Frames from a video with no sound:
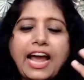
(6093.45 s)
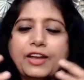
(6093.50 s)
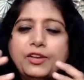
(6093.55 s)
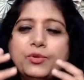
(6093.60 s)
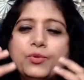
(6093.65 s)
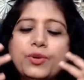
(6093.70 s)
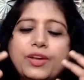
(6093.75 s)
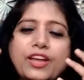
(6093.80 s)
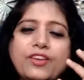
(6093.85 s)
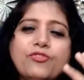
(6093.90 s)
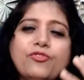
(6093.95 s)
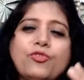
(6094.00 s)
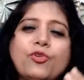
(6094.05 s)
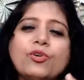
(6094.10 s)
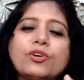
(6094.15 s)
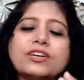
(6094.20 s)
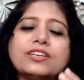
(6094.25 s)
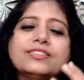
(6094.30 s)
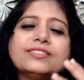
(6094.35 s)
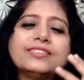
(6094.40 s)
and you can
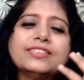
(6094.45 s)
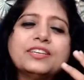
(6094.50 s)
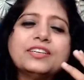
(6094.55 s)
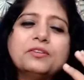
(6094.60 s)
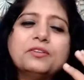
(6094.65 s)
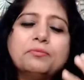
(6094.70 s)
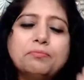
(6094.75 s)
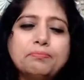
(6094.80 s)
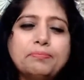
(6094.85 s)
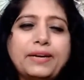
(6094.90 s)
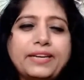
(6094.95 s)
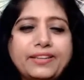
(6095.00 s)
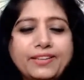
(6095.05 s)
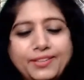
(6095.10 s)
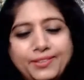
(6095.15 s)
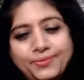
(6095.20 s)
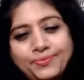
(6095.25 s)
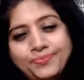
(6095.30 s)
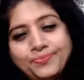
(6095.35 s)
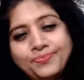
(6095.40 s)
focus
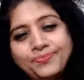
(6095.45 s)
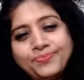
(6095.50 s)
better.